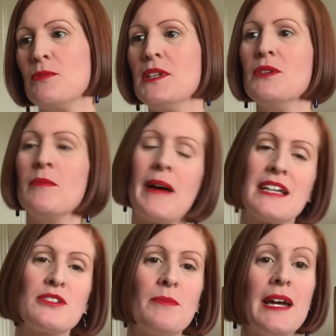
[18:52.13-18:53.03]
blue and
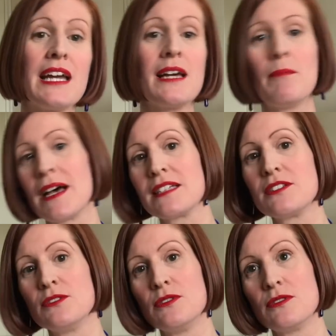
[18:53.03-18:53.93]
pastel pink and
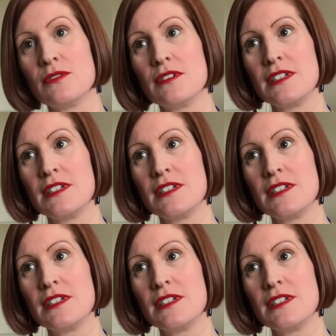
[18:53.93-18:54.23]
pastel